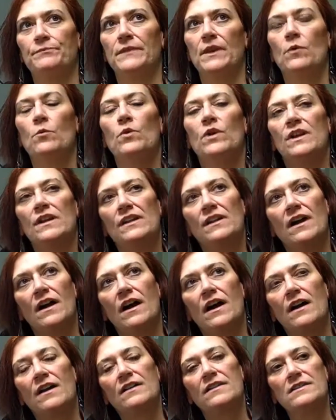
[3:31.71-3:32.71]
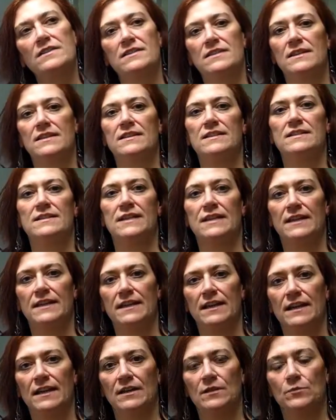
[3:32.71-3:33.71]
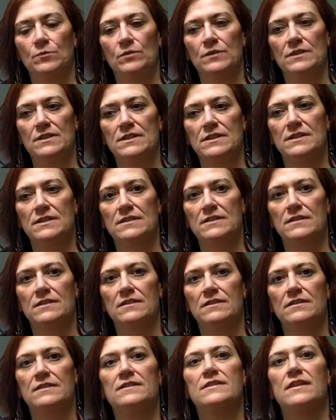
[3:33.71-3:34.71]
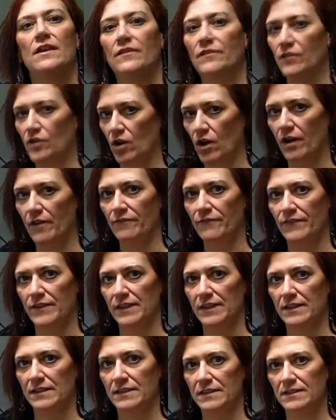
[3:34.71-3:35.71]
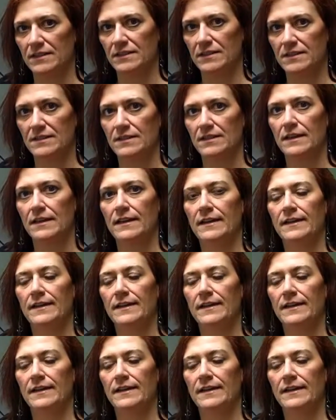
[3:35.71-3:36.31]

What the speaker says: One of the hardest things I had was the self-confidence,